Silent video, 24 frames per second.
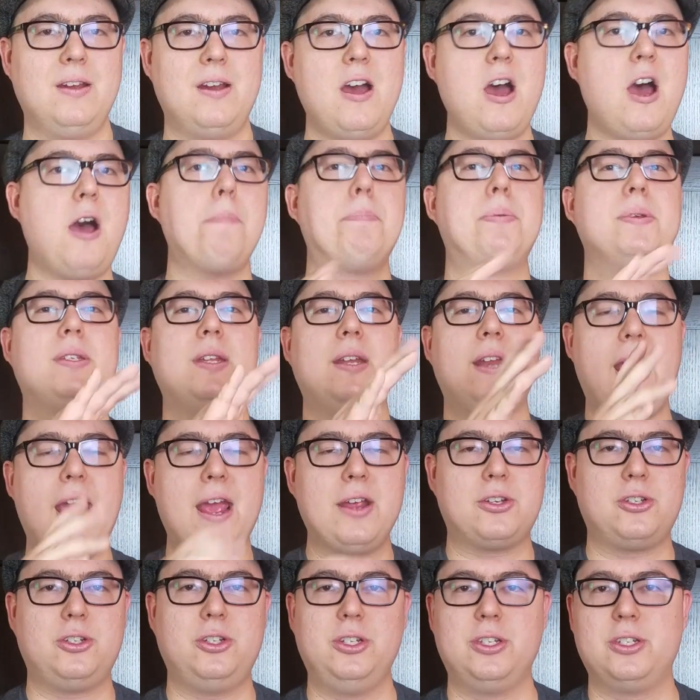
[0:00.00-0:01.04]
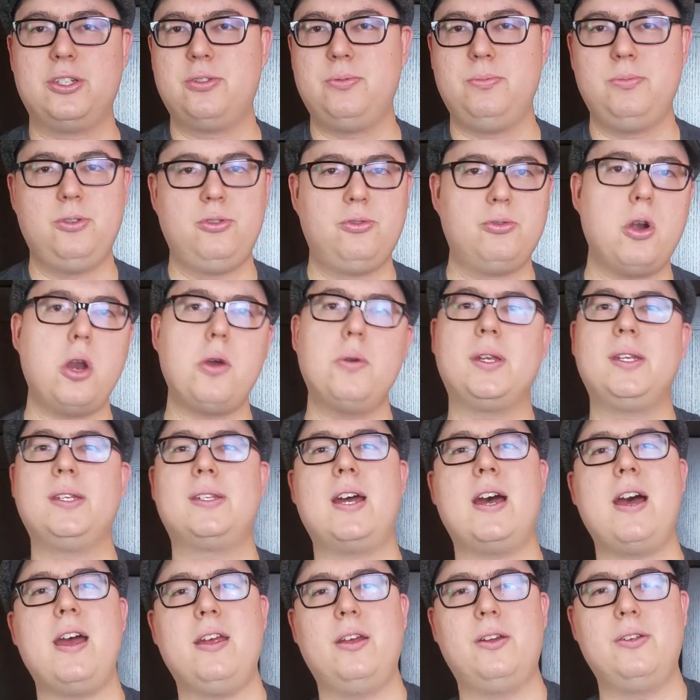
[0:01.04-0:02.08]
opposite actions, drawing
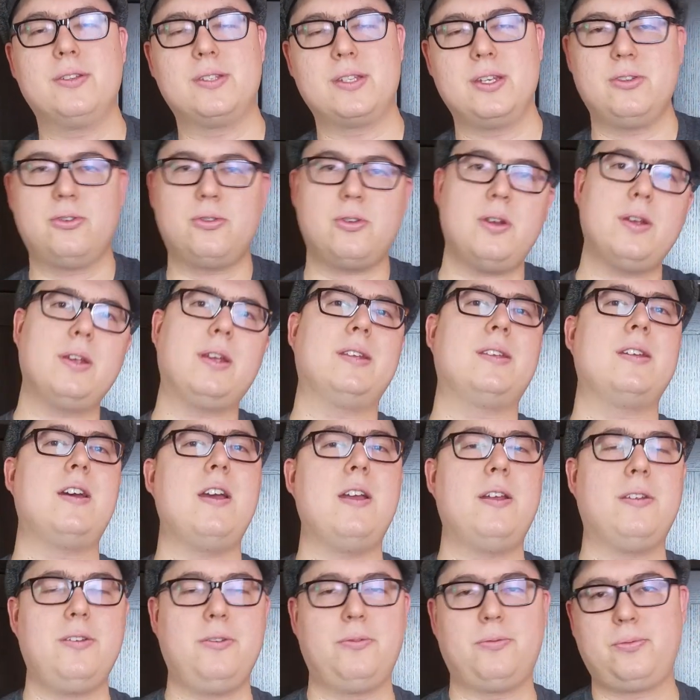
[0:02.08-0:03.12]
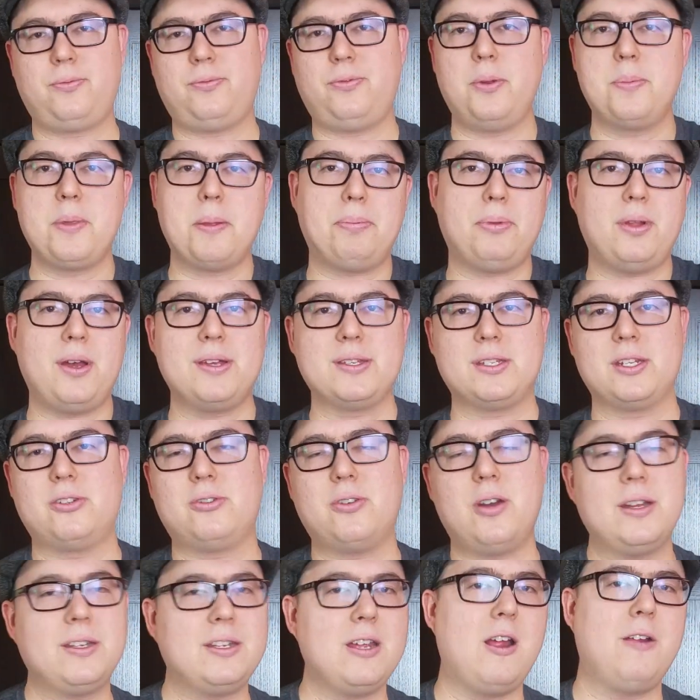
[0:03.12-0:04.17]
tiles and drawing a tile from the plaza,
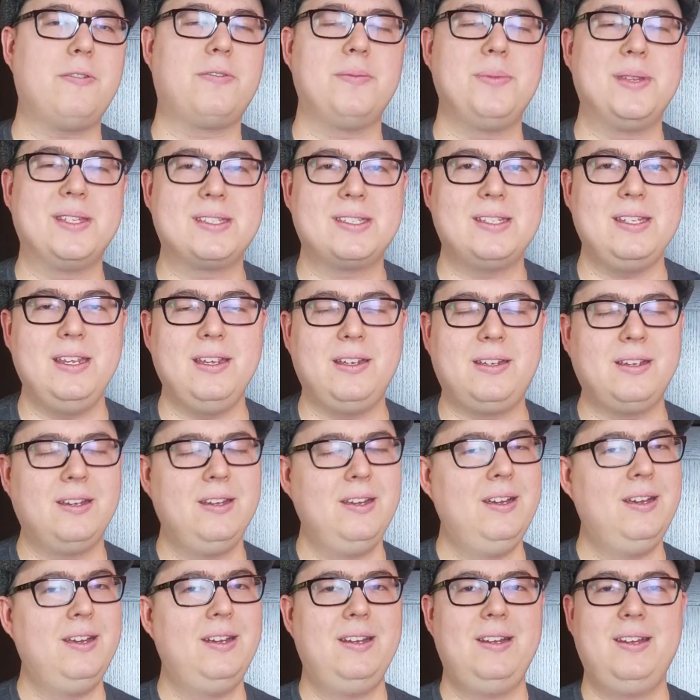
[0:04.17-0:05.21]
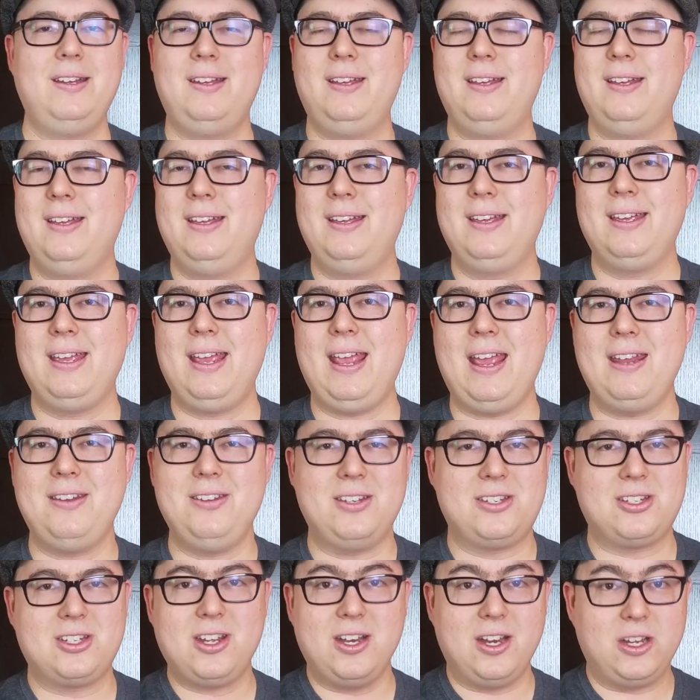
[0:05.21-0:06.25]
draw a tile from the seek, and
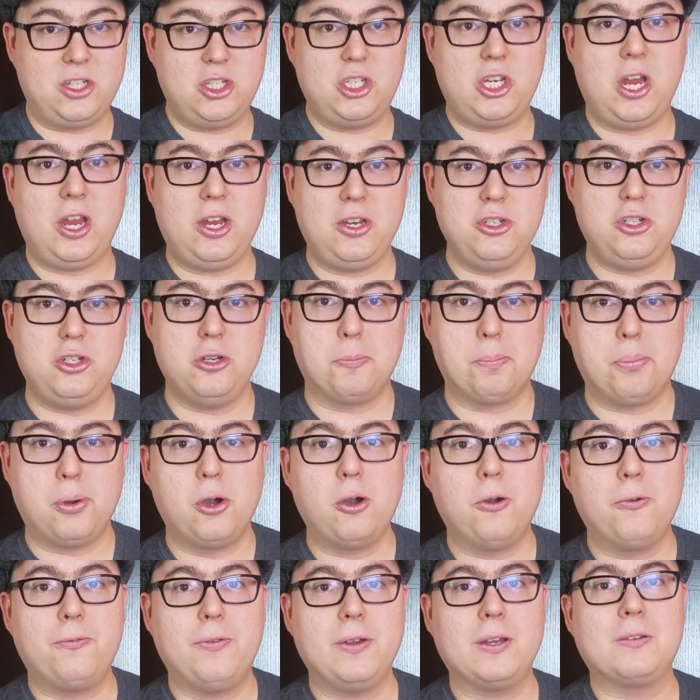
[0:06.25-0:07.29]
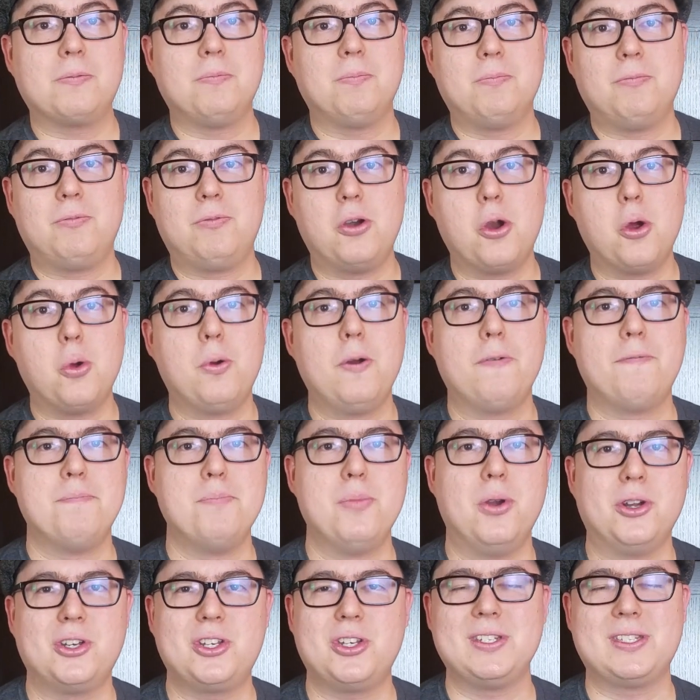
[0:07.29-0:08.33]
it's going to change your perfect row of
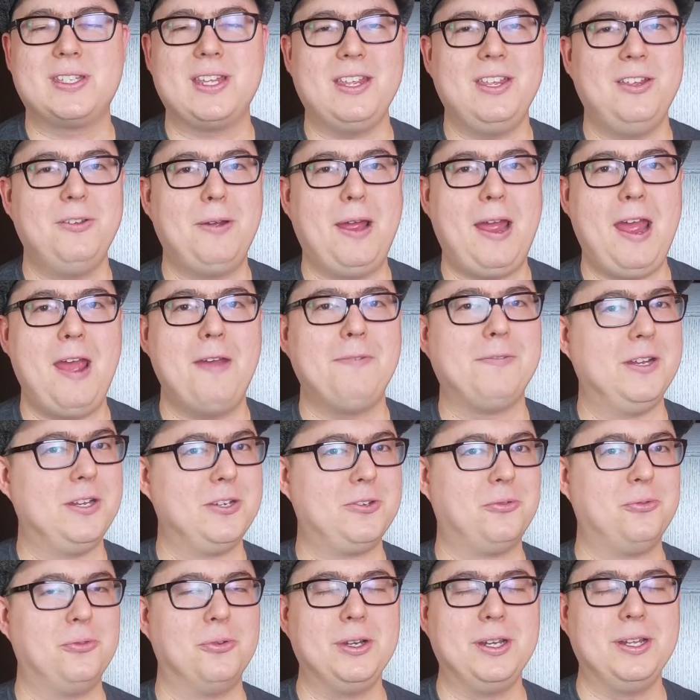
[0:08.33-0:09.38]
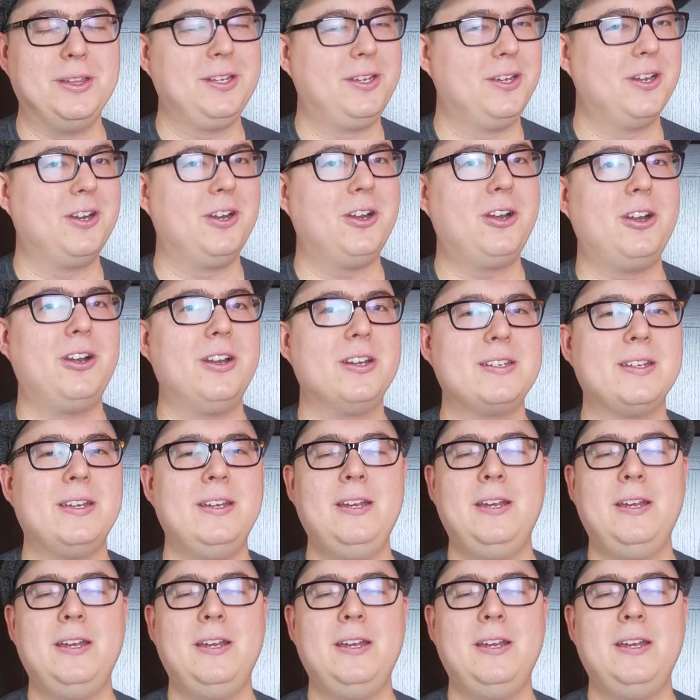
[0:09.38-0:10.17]
merchants that you have, and it's really going to hurt.